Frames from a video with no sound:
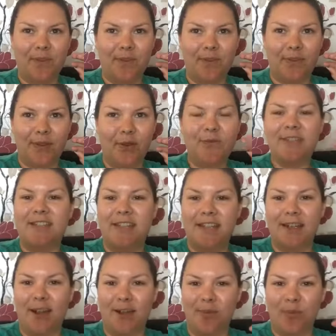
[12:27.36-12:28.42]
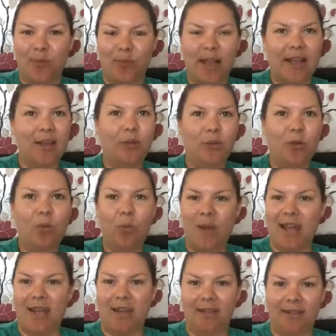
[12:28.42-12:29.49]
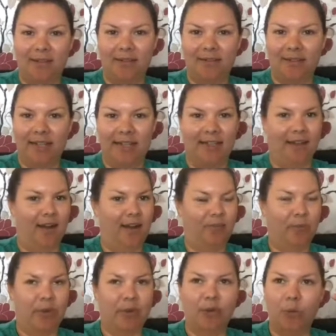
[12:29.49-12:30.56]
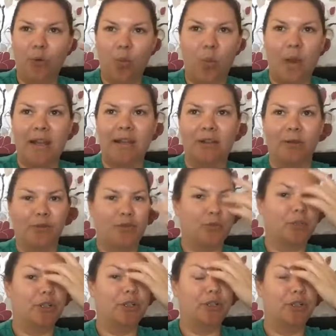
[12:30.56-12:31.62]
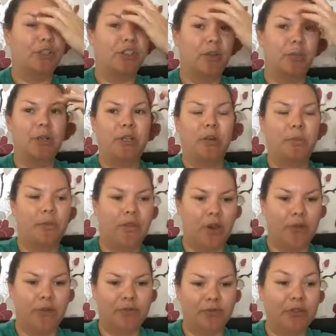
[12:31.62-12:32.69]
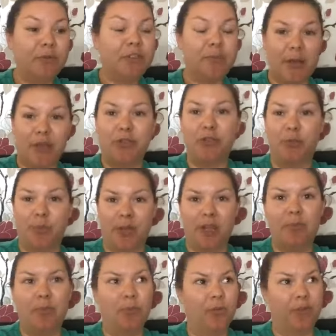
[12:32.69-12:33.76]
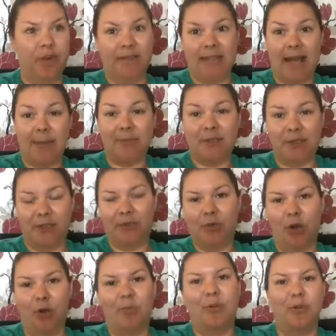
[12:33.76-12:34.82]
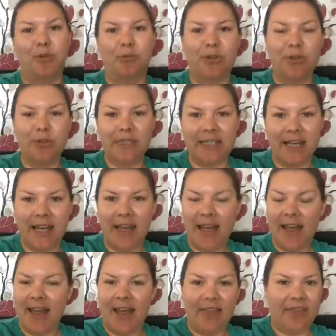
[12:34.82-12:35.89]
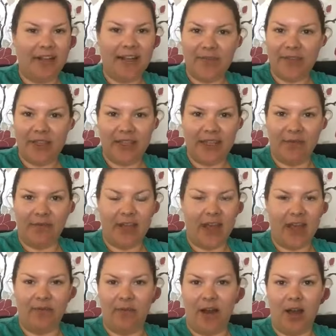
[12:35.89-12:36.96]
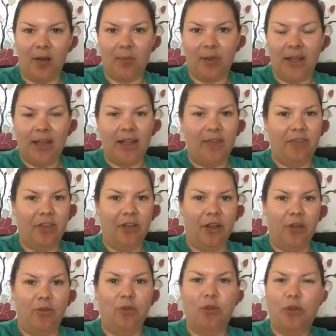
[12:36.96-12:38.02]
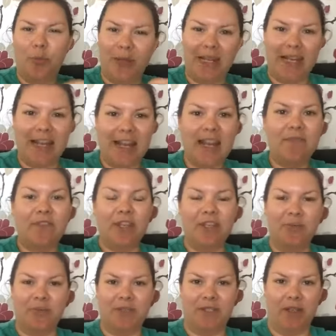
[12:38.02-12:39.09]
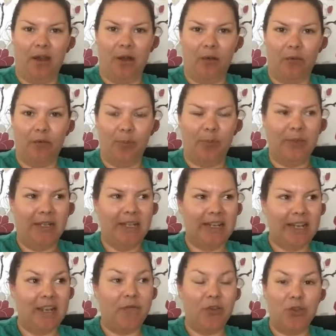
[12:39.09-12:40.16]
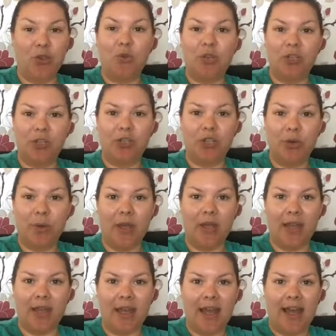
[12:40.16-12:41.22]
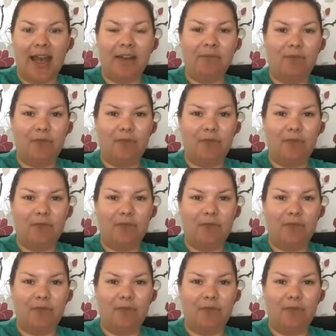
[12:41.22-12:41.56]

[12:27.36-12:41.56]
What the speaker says: obviously, we can all win in life. We can all win in entrepreneurship, but those real special people, those absolute top gurus, they never gave up. You've got to believe in yourself, believe that you can do it, and